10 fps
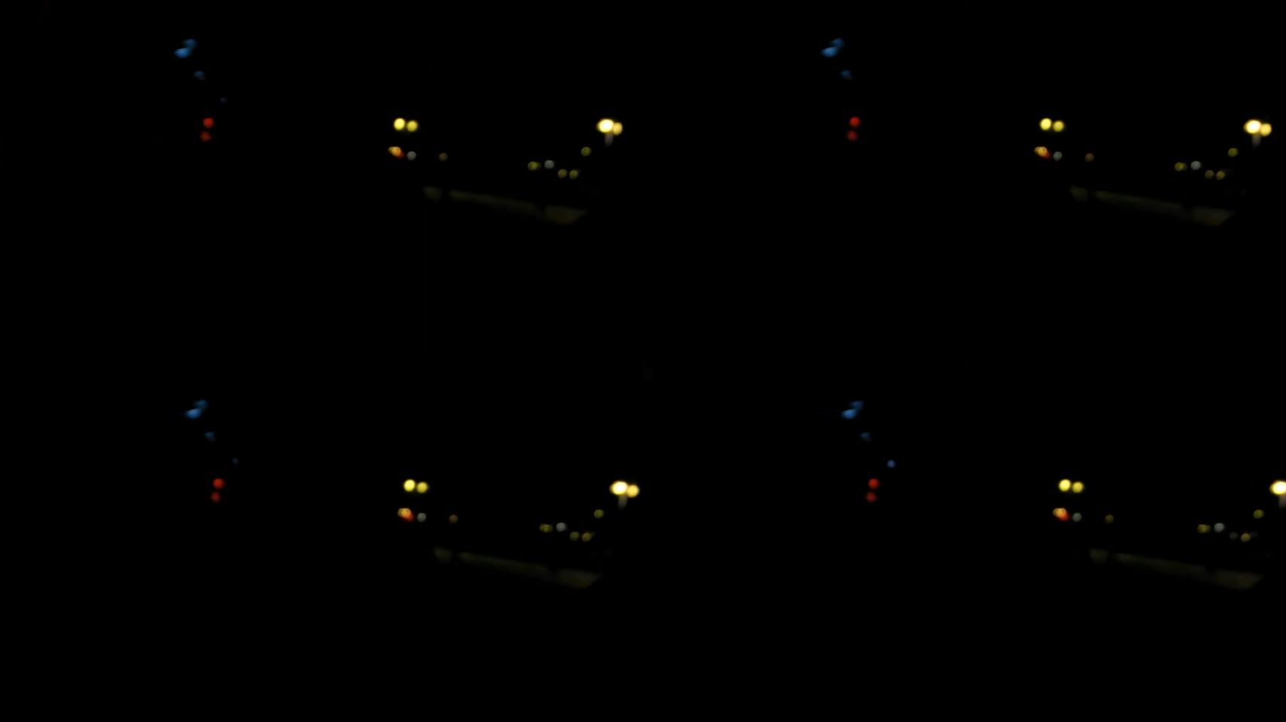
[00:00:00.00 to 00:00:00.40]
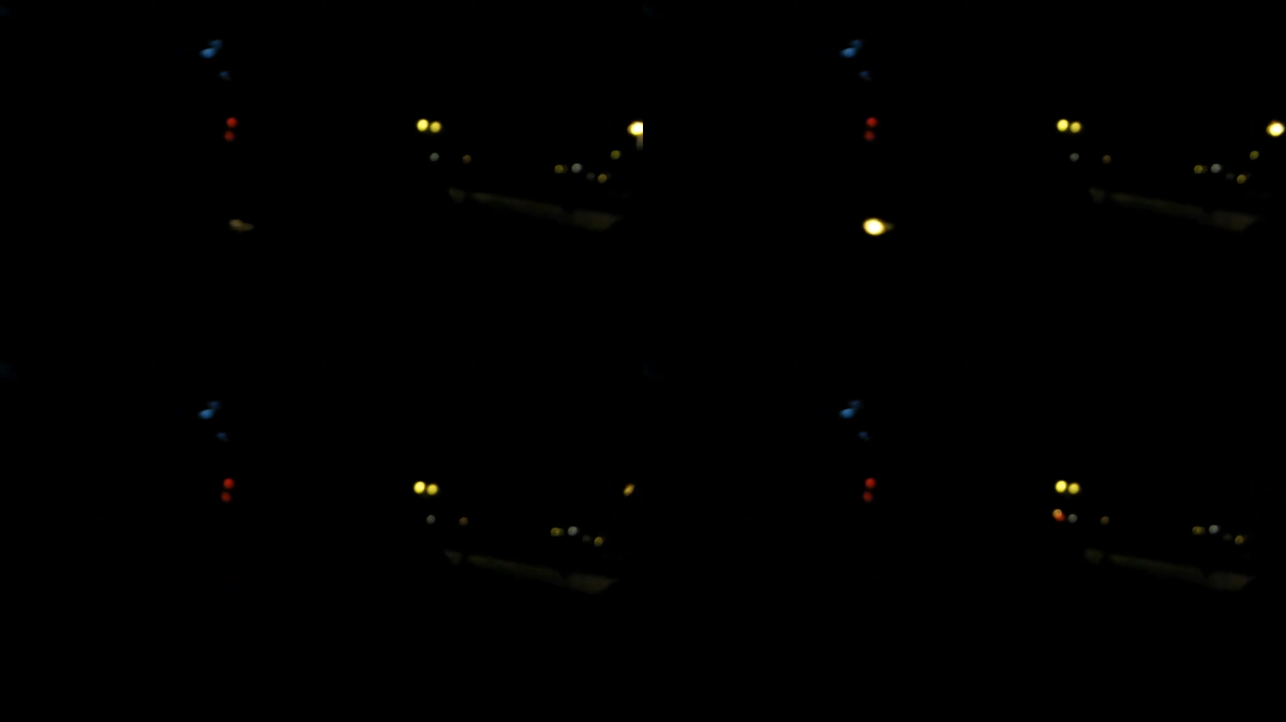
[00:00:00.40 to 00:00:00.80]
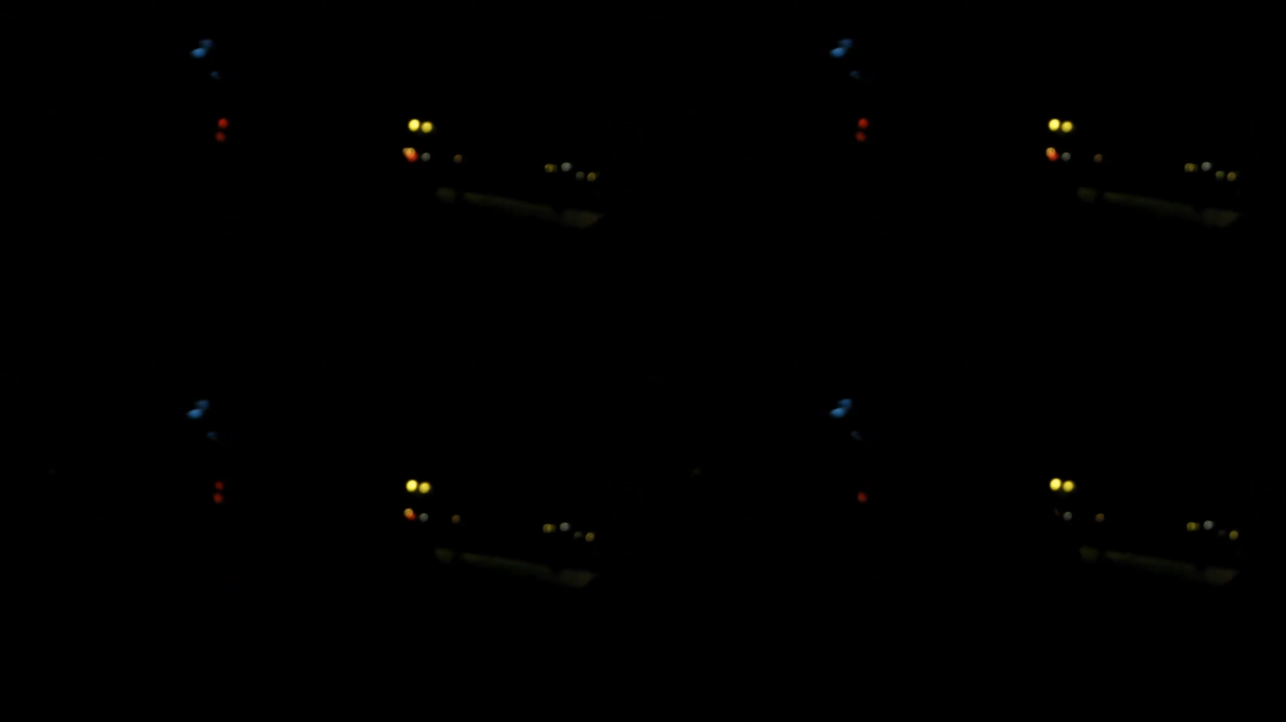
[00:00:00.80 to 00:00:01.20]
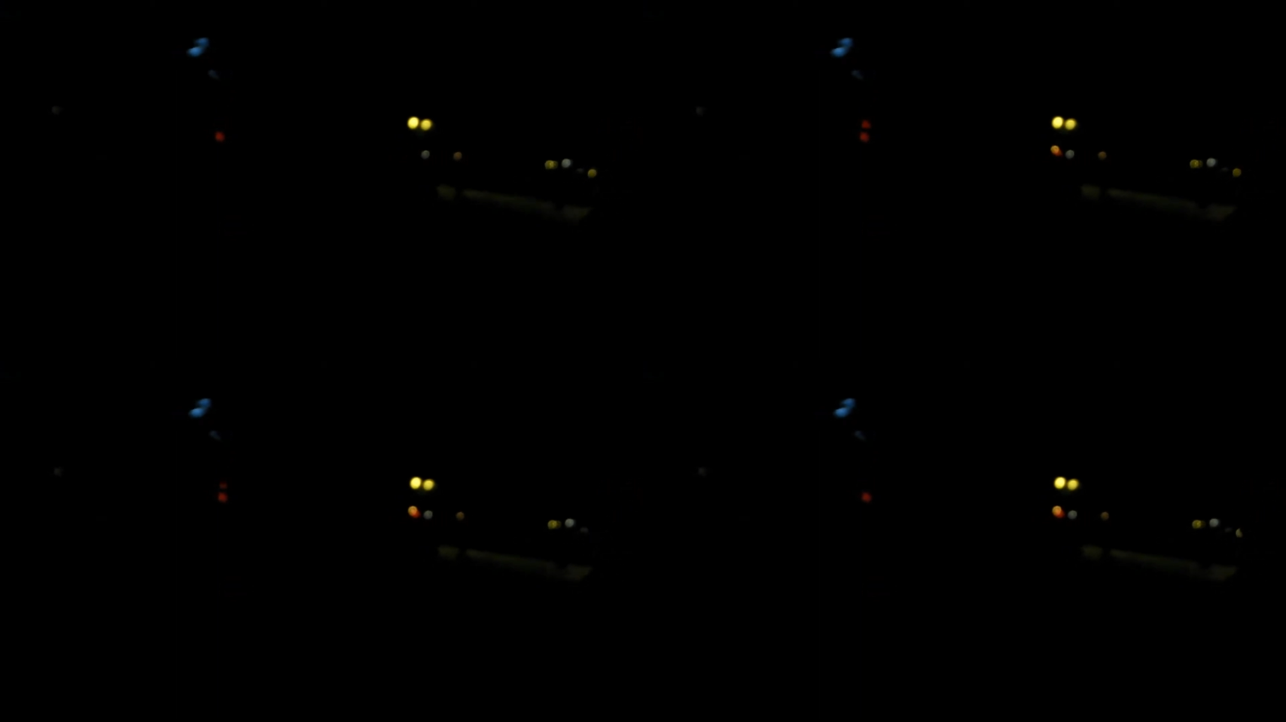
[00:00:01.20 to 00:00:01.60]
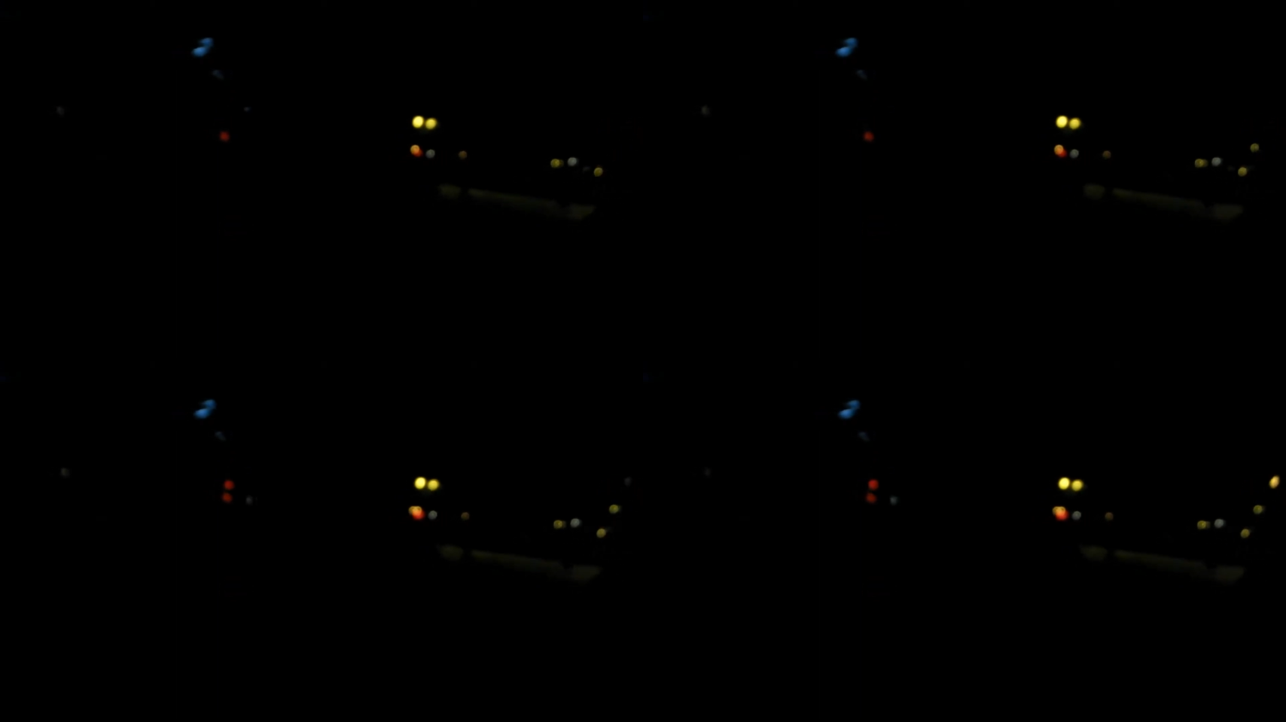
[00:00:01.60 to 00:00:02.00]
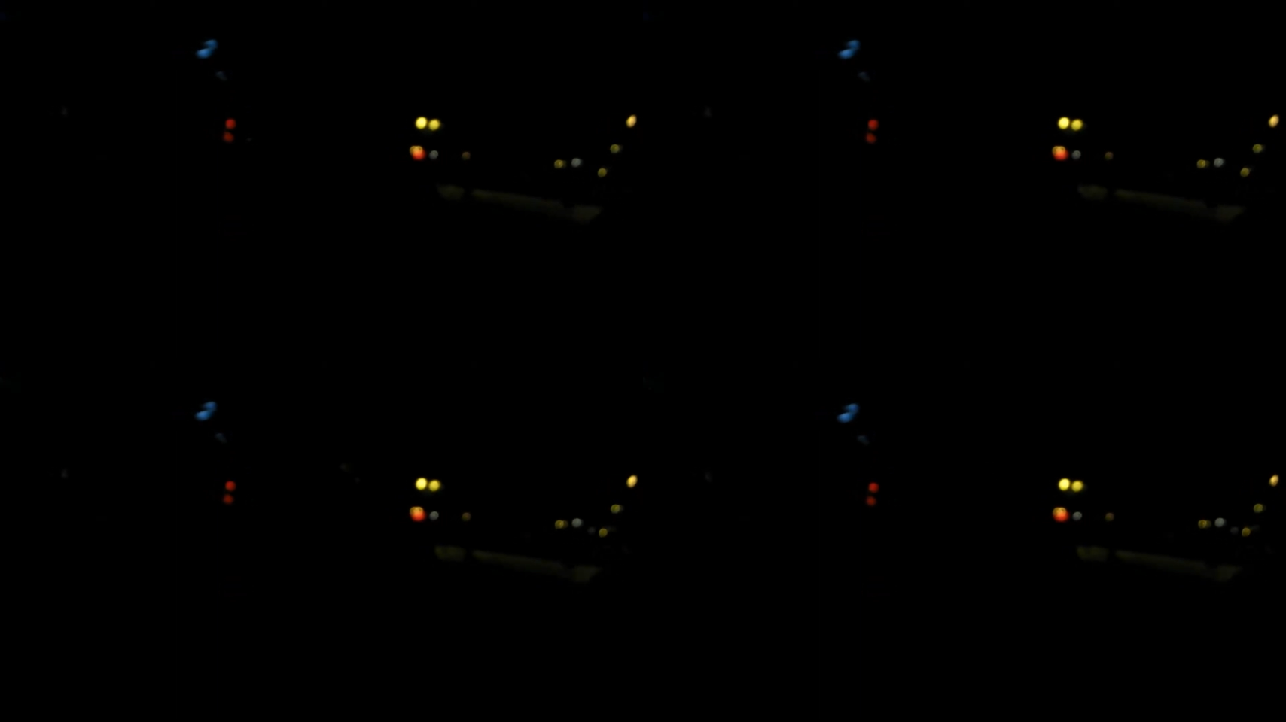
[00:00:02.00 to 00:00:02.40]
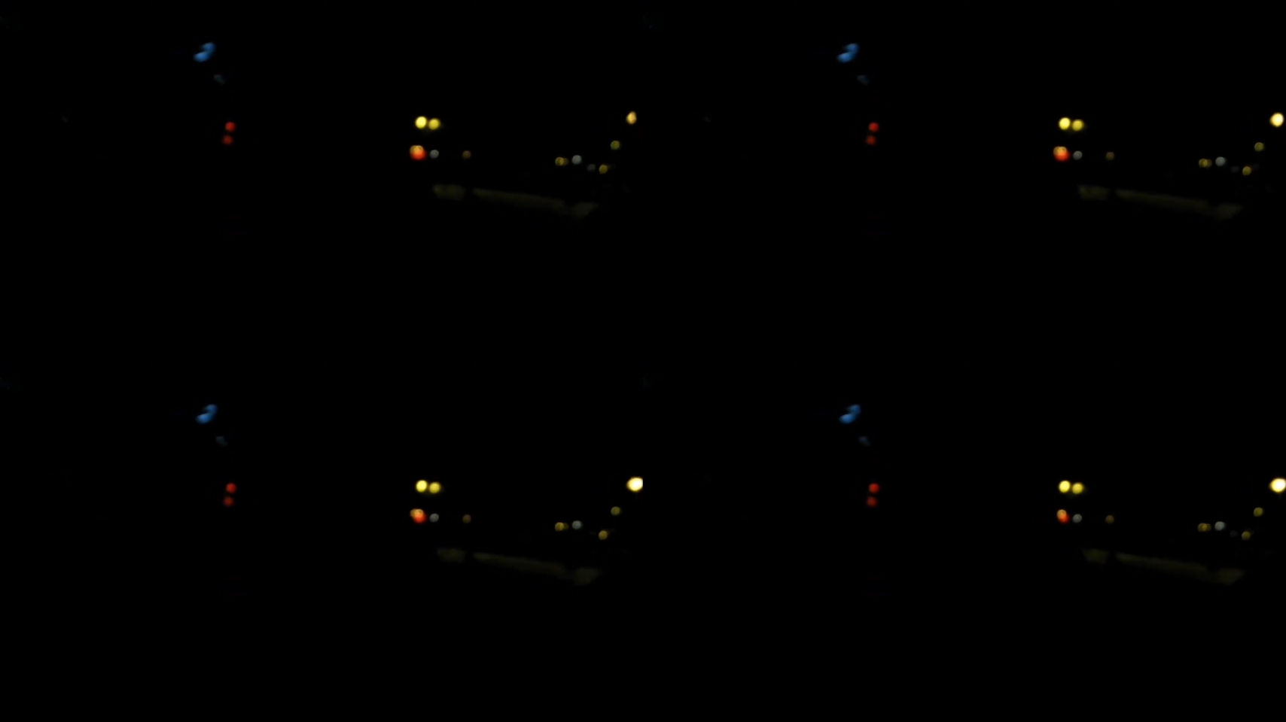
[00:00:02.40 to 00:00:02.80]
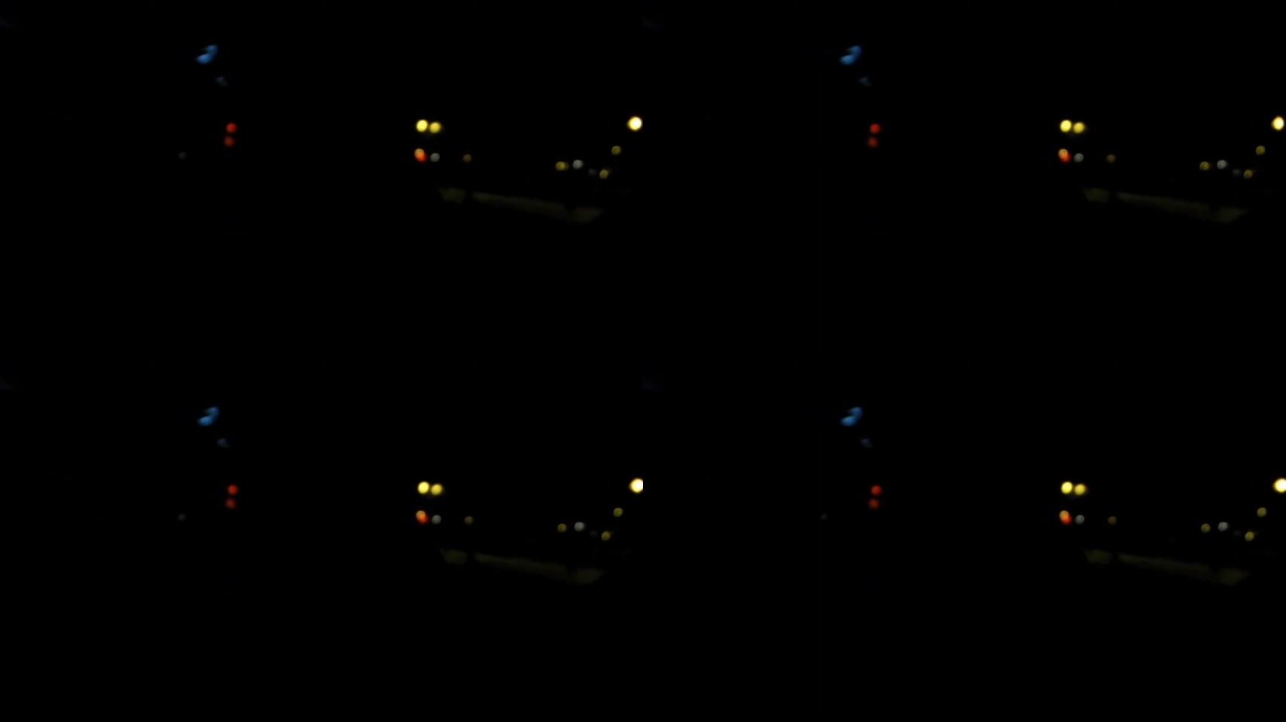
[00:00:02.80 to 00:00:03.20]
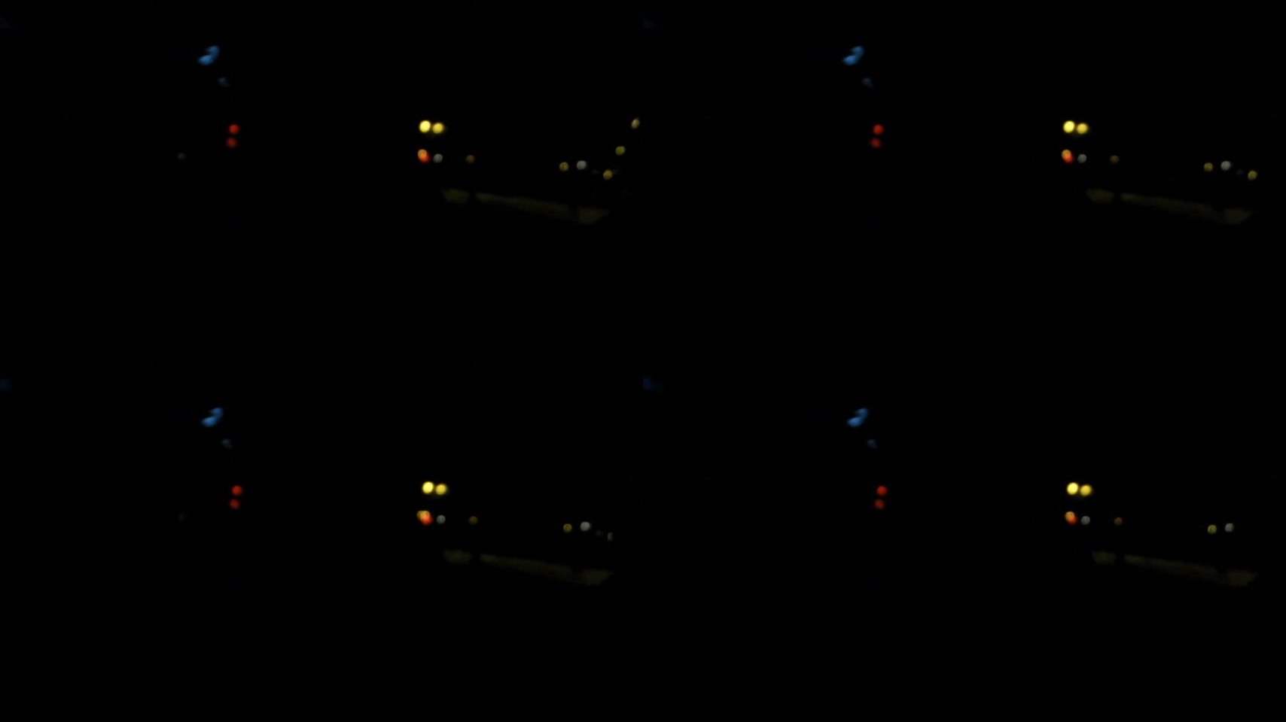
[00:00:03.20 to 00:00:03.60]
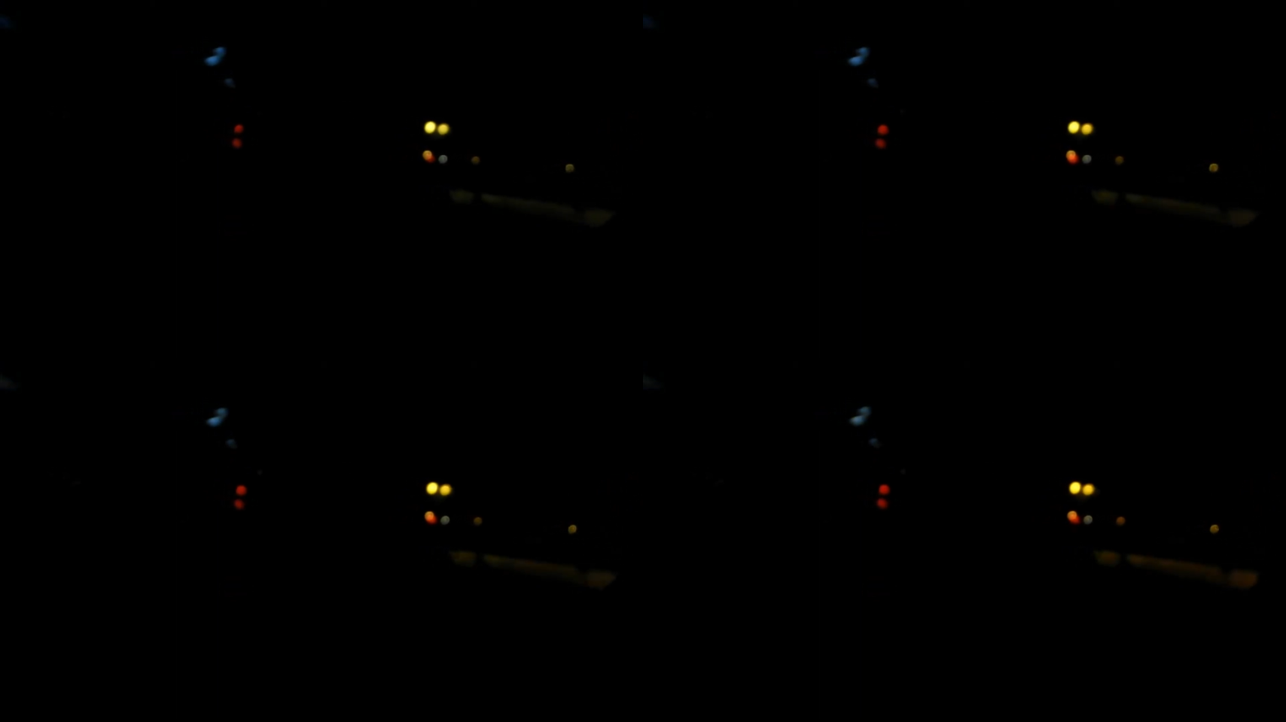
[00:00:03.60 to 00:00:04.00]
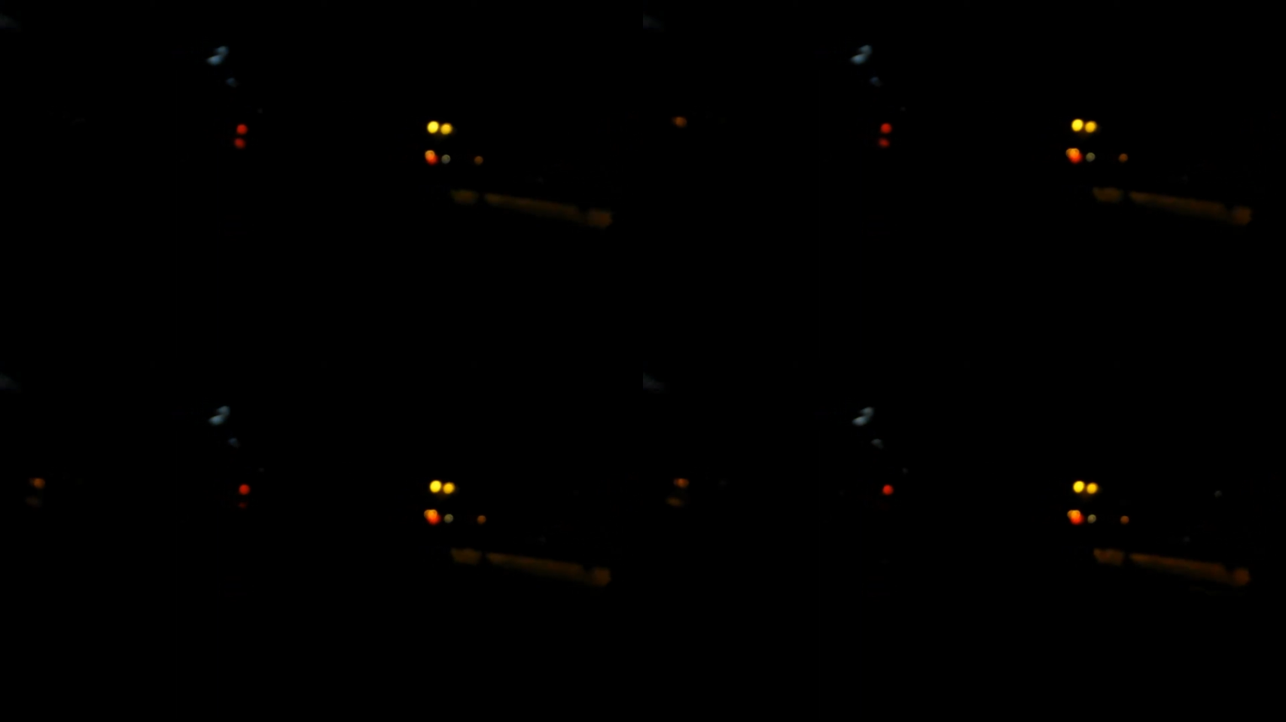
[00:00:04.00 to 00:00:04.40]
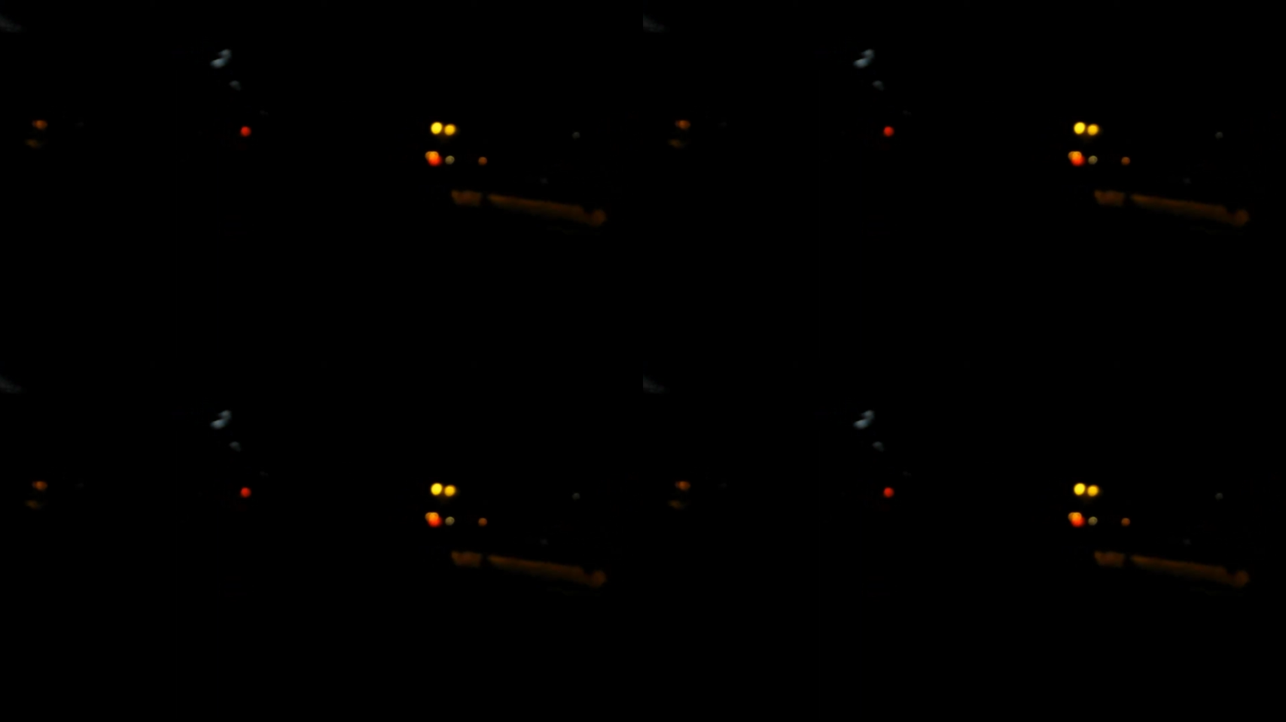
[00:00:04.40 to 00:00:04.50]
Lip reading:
[unreadable: no face in view]